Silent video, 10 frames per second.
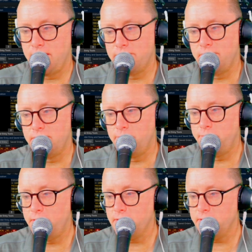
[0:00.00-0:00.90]
around
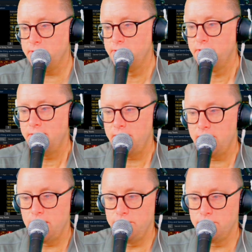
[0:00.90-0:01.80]
$1,
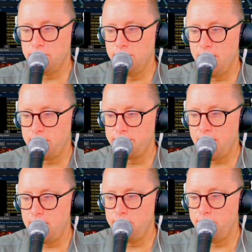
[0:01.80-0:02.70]
and you collect
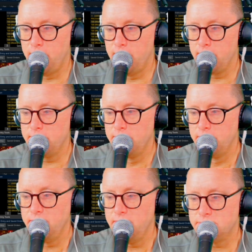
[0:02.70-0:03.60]
that buck
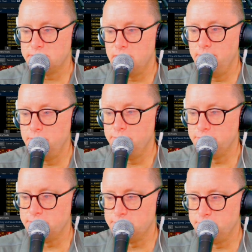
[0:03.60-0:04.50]
each time you
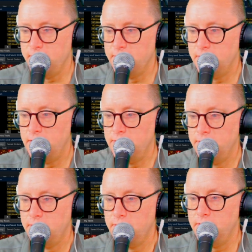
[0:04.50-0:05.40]
put the spread on
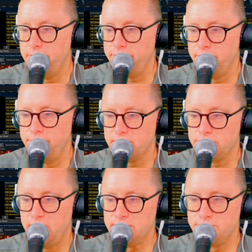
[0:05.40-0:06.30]
if
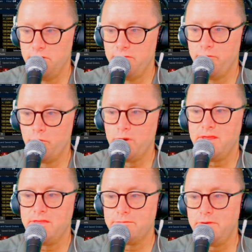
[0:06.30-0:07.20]
UVXY is below
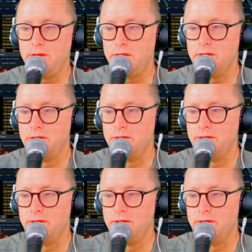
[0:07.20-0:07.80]
43